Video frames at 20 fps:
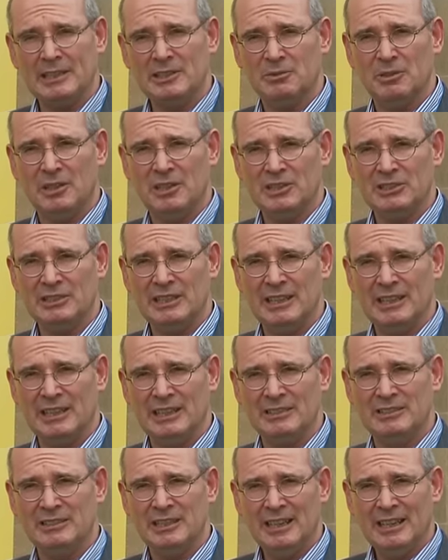back to our
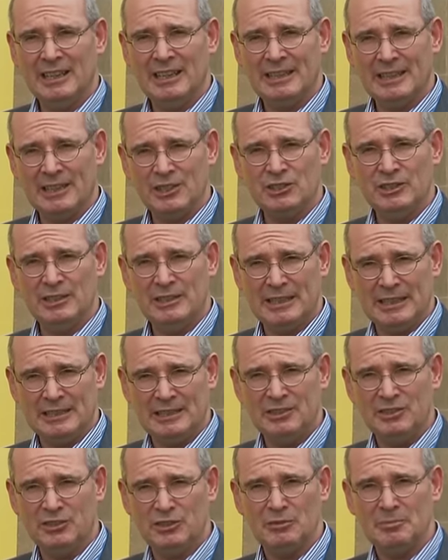stand and actually
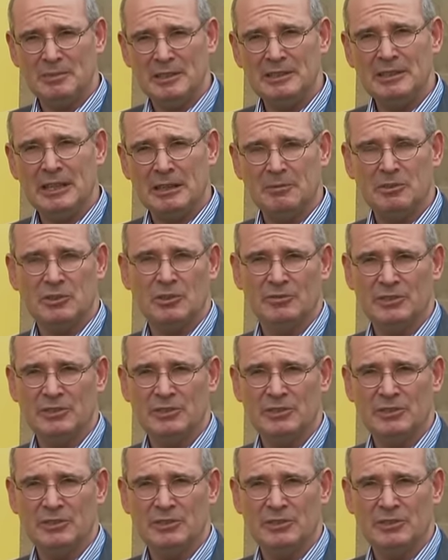get into some in-depth